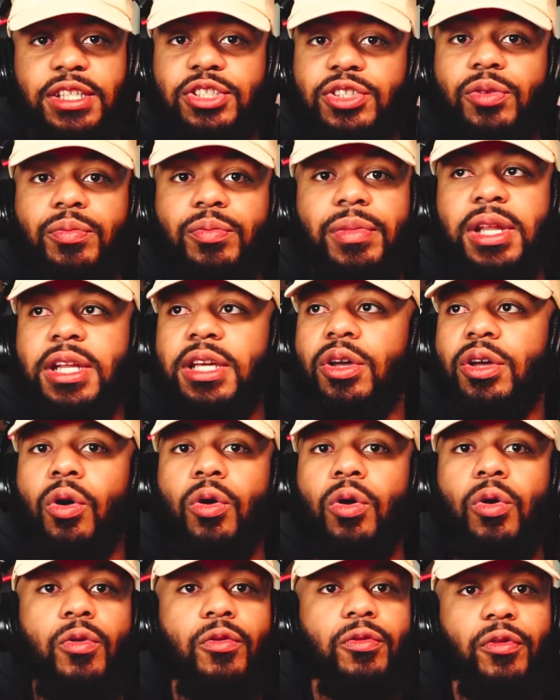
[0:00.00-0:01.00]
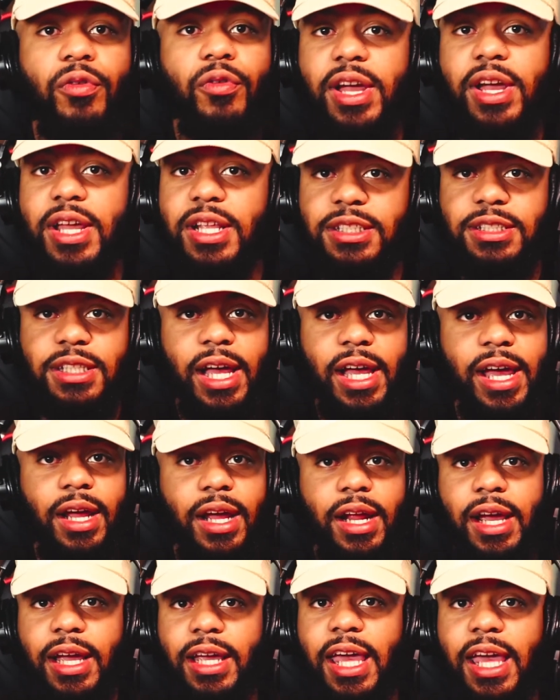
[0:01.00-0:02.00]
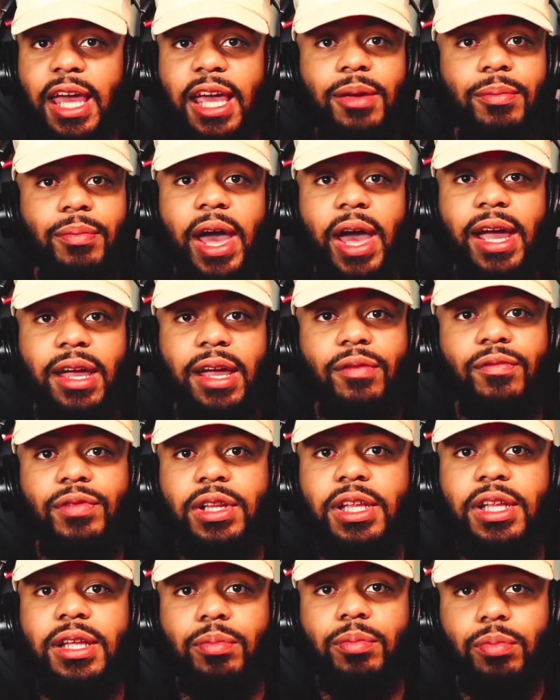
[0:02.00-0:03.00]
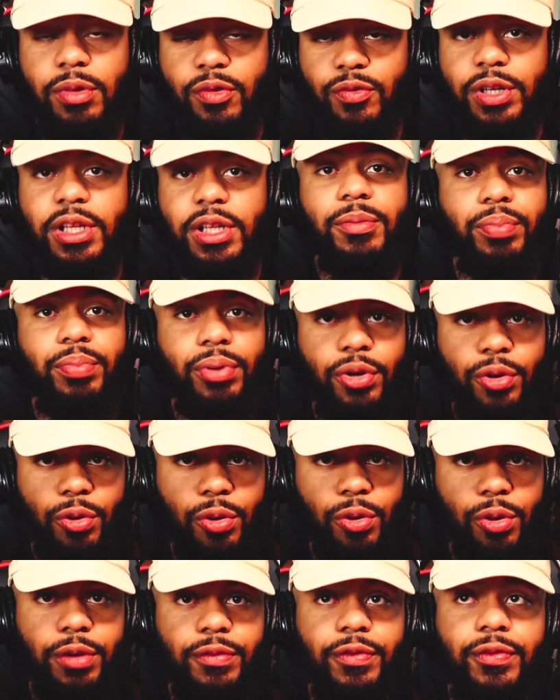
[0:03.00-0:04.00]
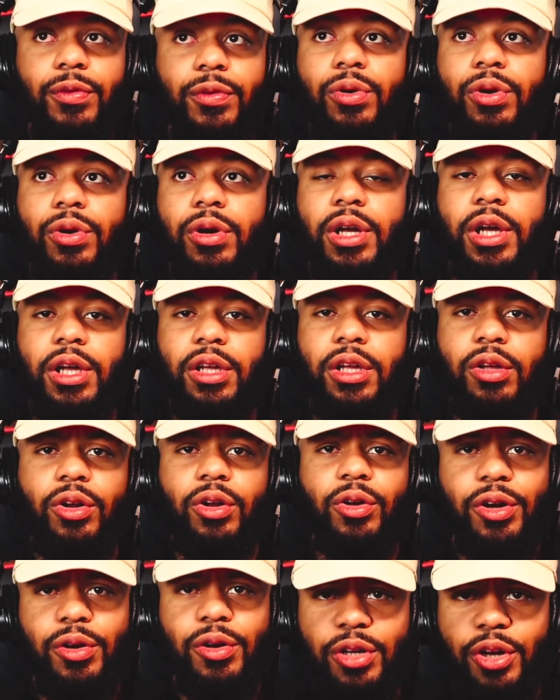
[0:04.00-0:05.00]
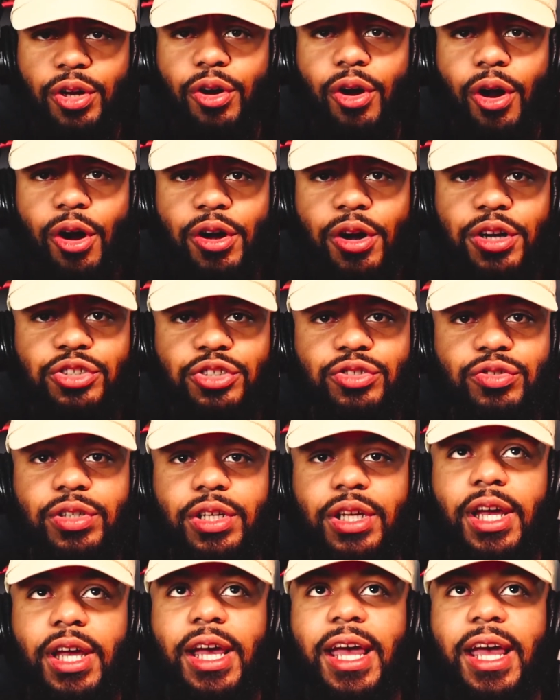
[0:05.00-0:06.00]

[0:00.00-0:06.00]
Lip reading: So many old friends that came back and really put on for, their artistry.